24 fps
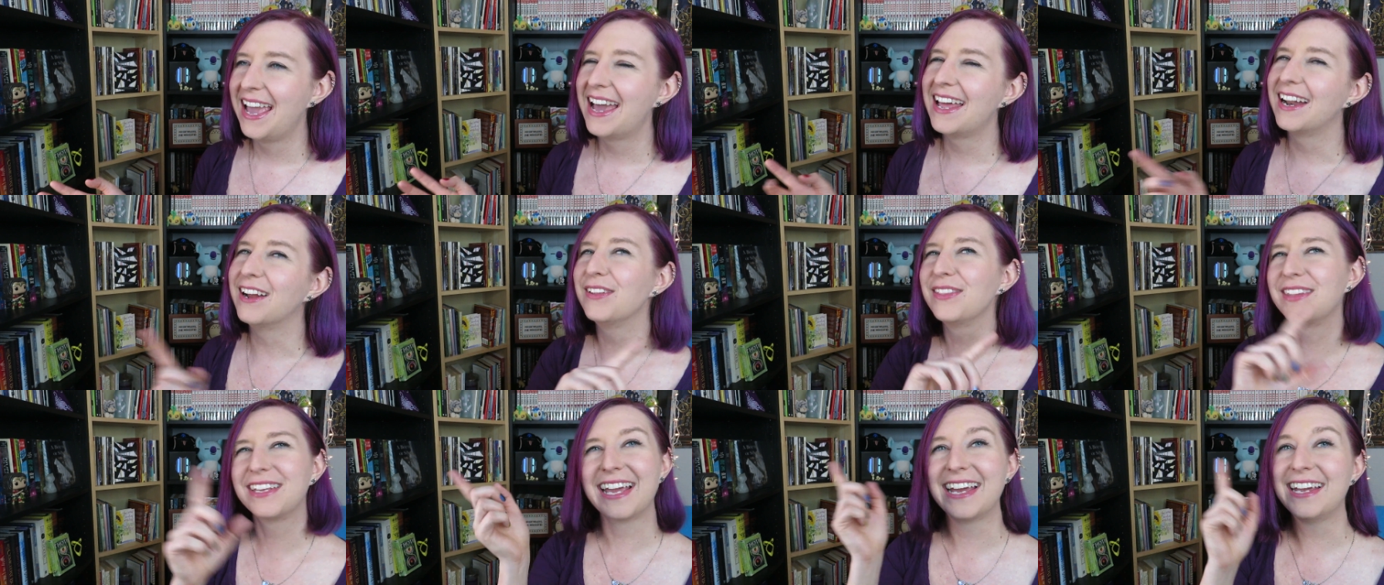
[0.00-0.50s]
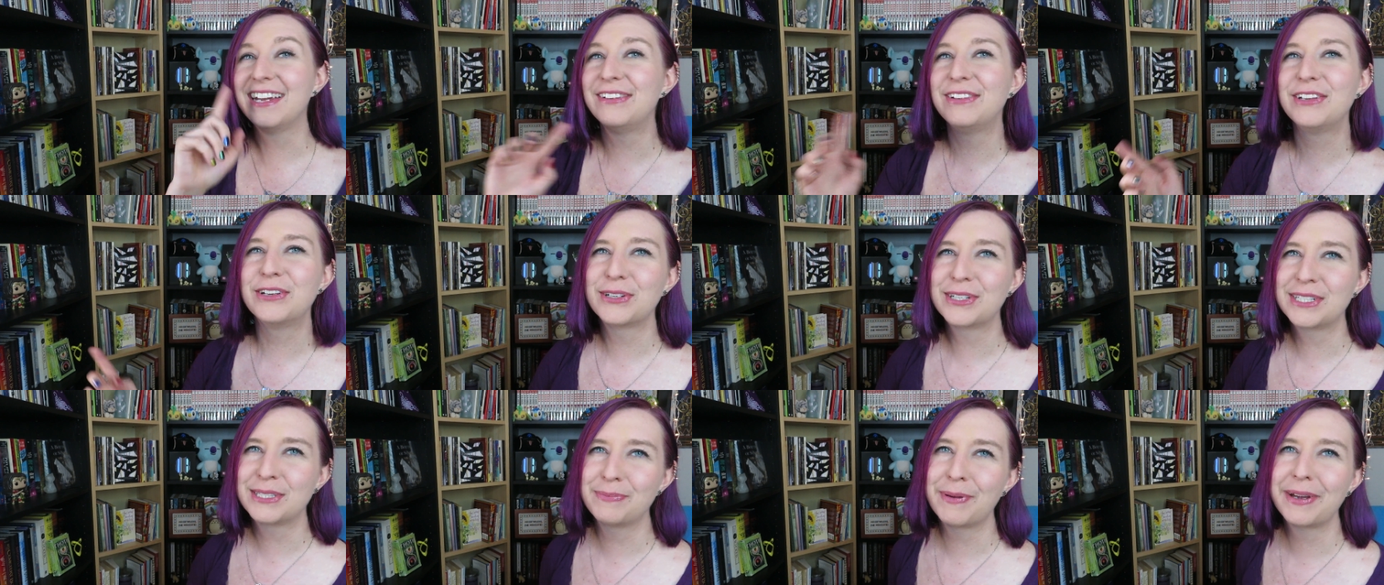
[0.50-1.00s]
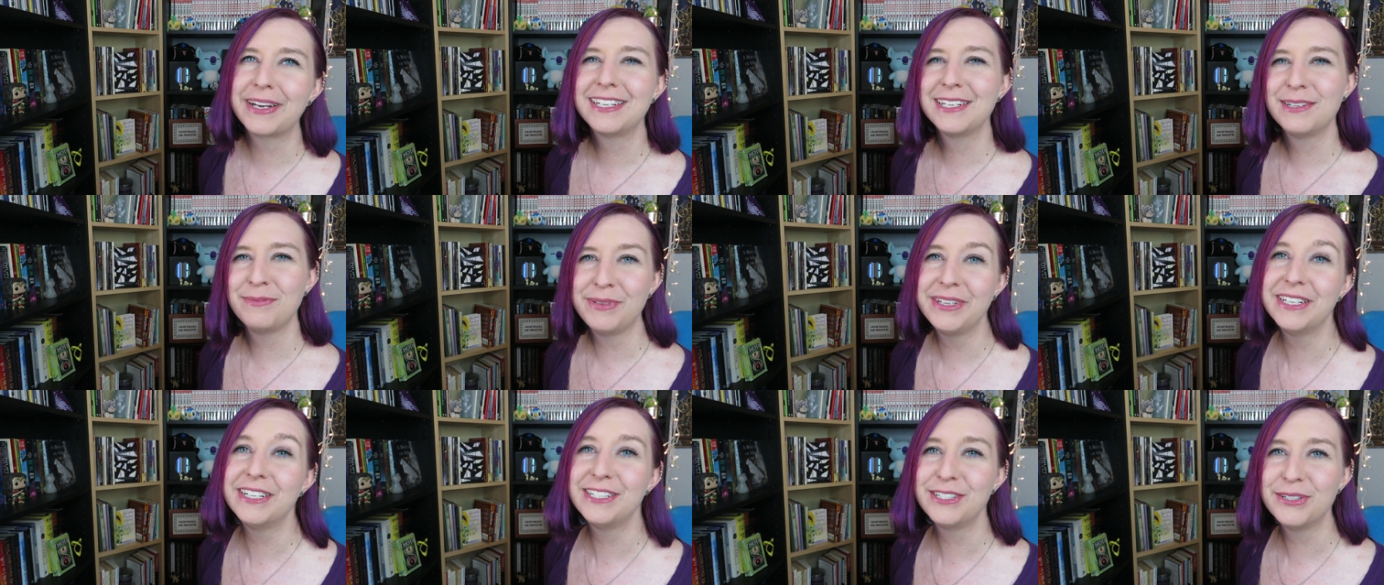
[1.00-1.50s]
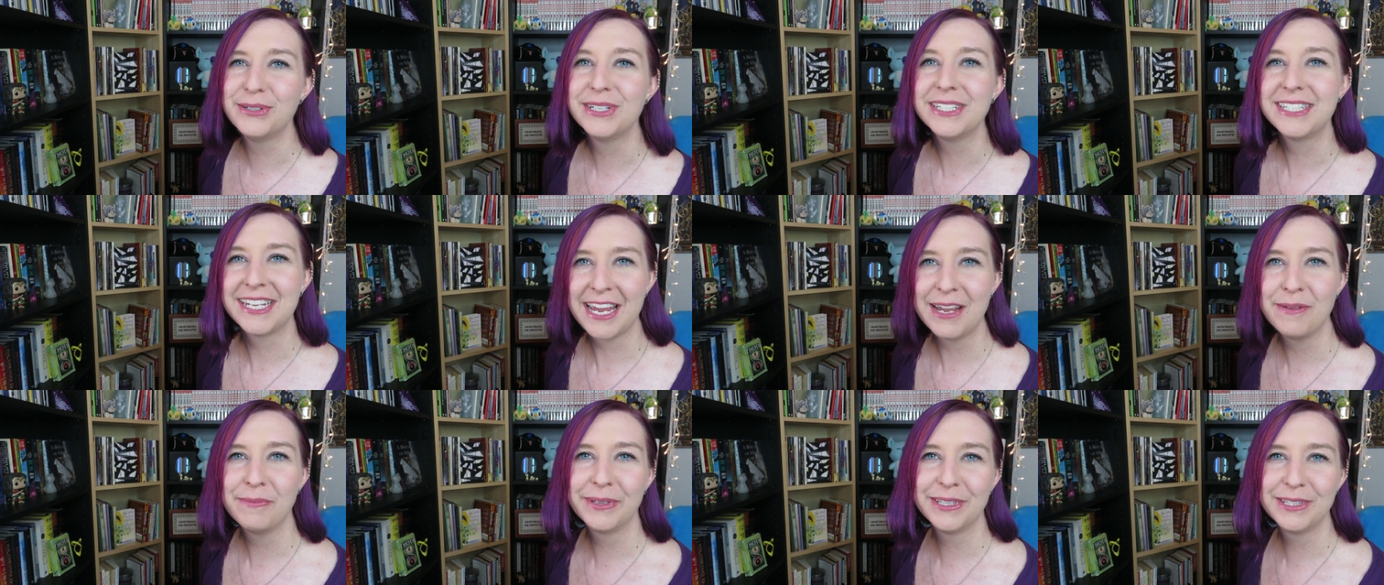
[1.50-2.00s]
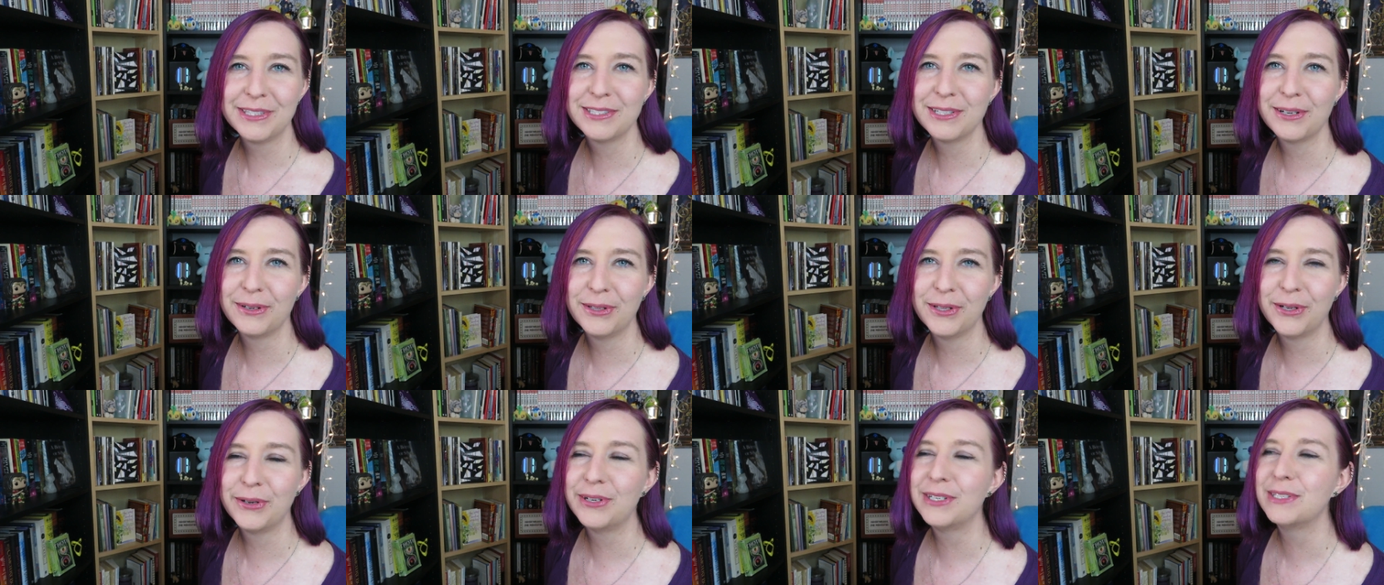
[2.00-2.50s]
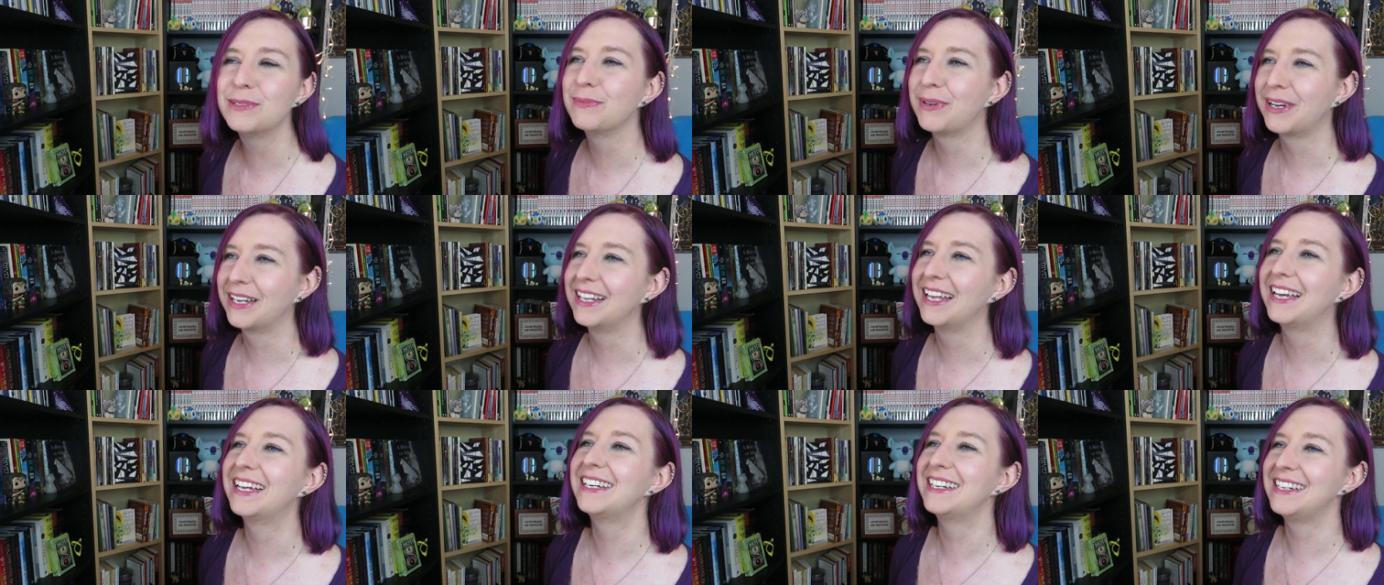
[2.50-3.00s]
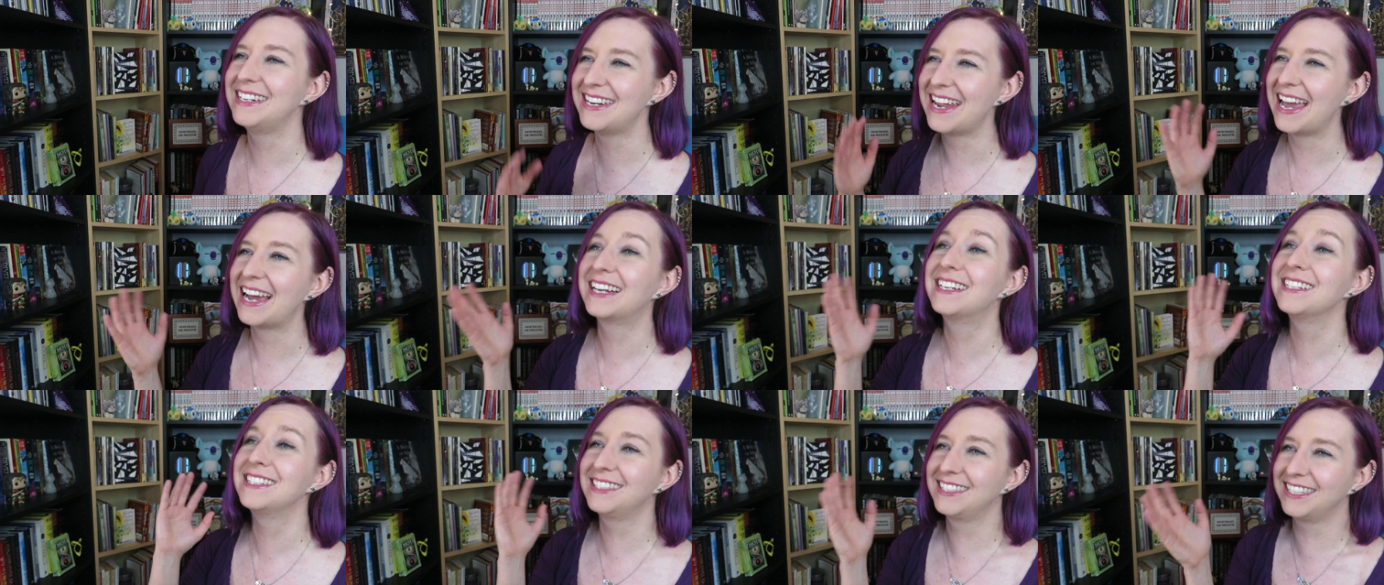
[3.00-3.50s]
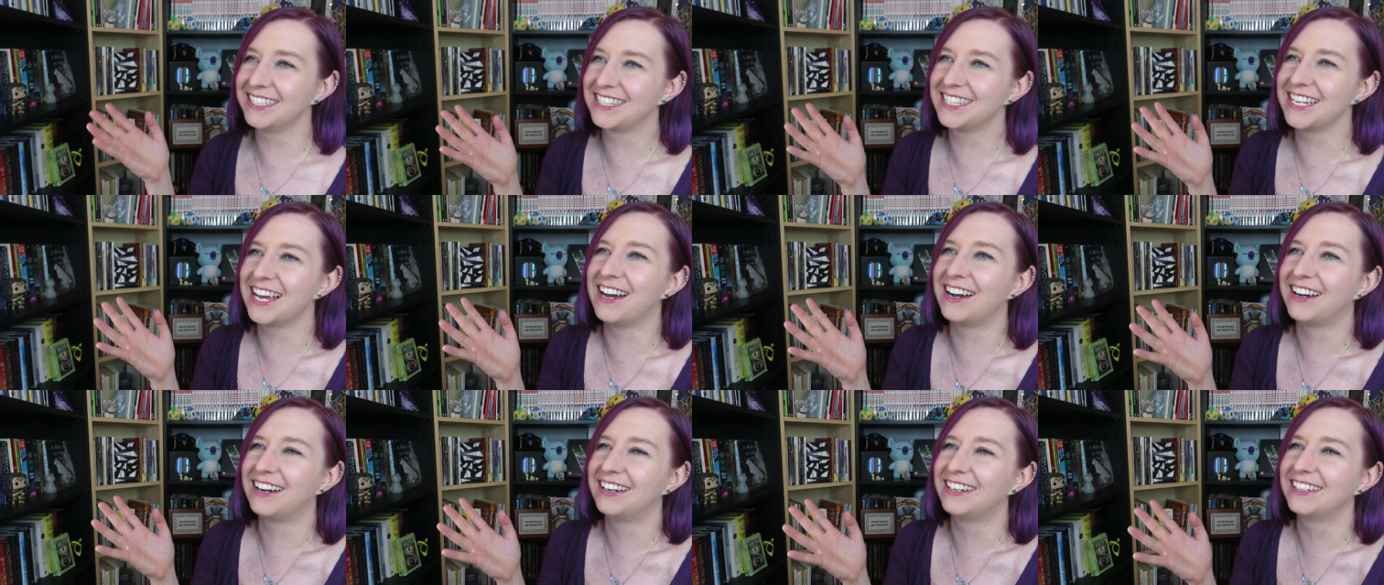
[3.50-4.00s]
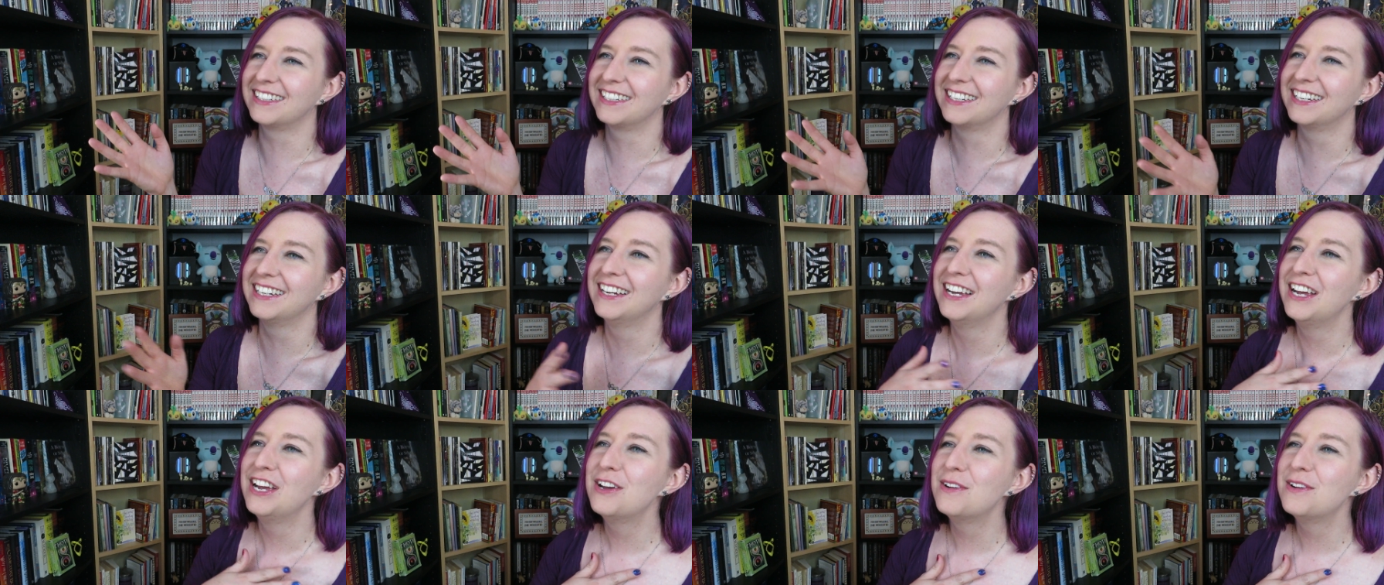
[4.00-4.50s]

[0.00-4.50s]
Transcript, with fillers: I don't think any of you expected me to do a Taemin solo as my like next song,